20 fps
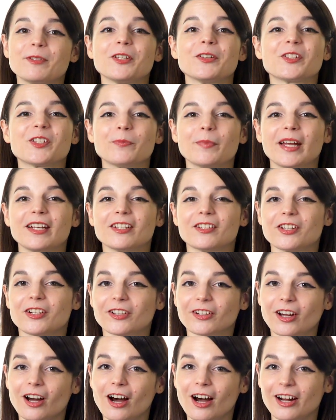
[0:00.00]
do you spend in your
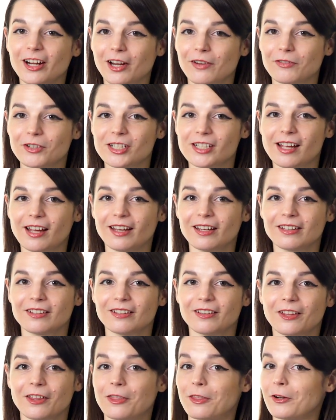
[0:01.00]
car every day?
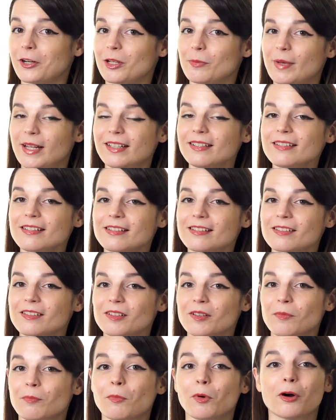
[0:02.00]
30 minutes?
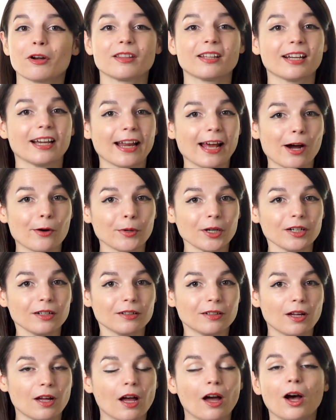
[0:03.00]
More than an hour?
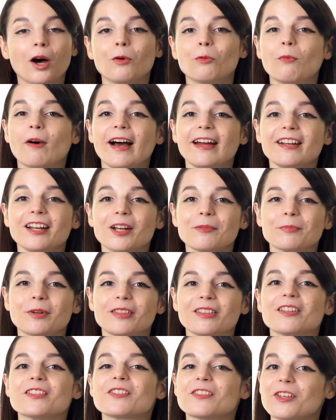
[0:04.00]
Why not
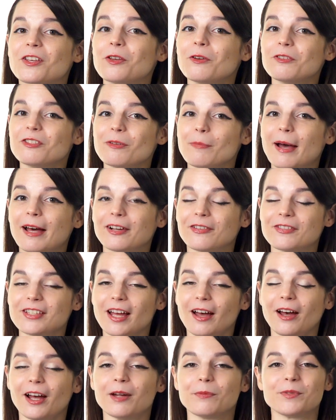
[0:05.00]
put this huge amount of
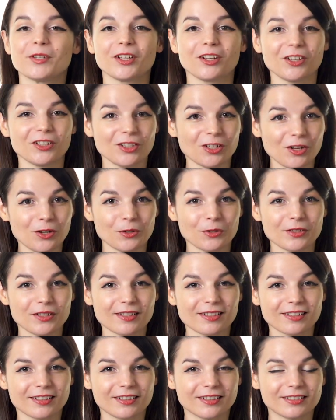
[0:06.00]
time to good use?
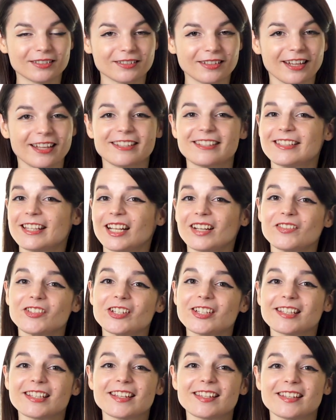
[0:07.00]
Instead of
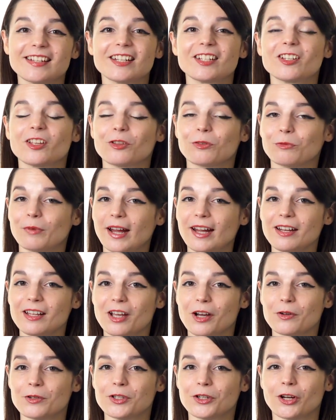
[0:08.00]
just listening to the
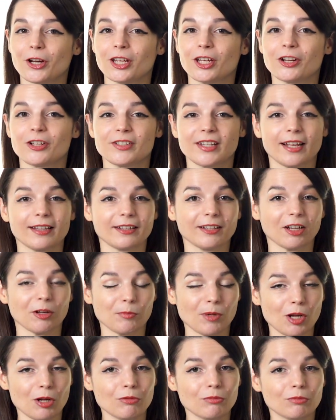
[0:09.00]
radio during your daily
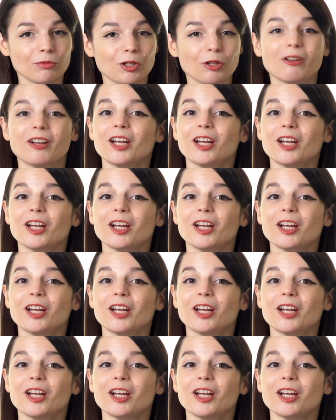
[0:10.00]
commute, you